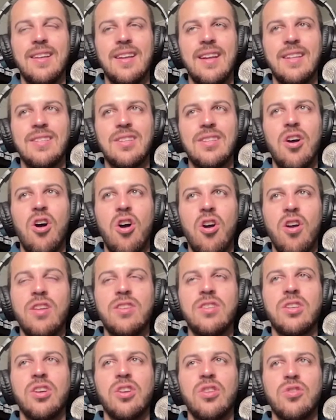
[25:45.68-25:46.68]
it's hard
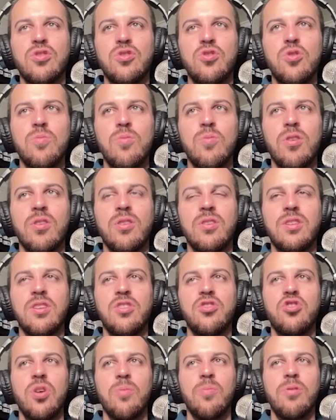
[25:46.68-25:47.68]
as a consumer to
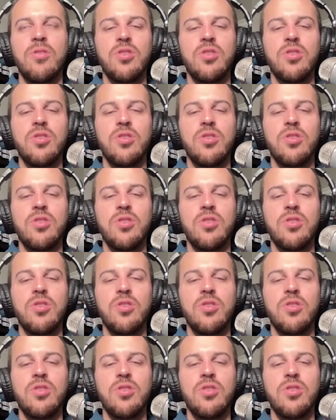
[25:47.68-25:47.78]
jump